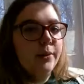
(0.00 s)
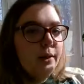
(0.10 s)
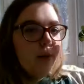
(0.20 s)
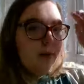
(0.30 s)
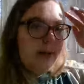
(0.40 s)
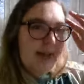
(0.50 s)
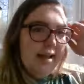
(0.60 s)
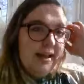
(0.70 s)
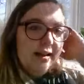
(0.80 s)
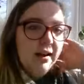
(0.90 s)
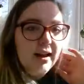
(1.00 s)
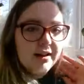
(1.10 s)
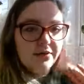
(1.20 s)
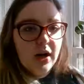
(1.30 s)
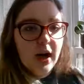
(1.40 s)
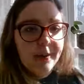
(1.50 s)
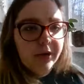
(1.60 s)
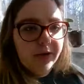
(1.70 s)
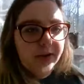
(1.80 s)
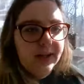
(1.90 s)
They're grown in a lot of
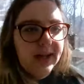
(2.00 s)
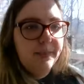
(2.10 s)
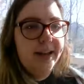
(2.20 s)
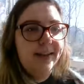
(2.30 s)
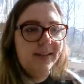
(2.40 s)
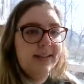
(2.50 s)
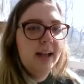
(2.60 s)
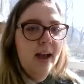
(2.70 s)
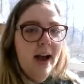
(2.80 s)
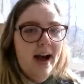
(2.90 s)
tropical climates.